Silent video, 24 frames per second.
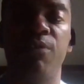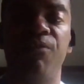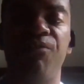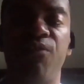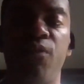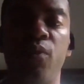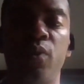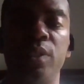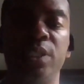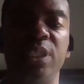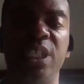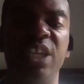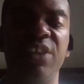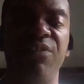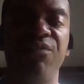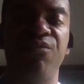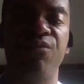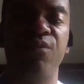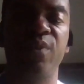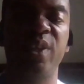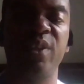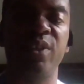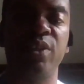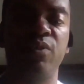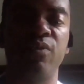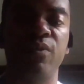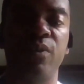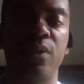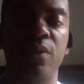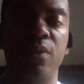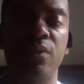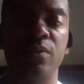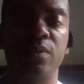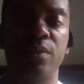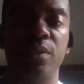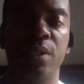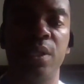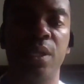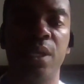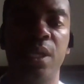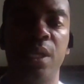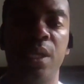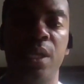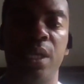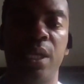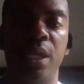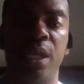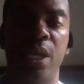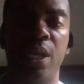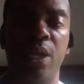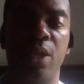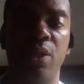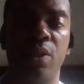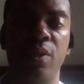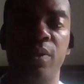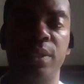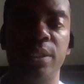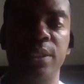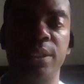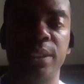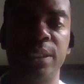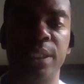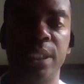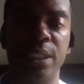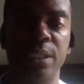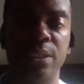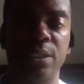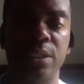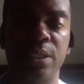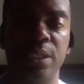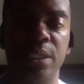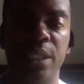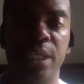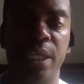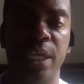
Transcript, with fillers: 14 free throws, including six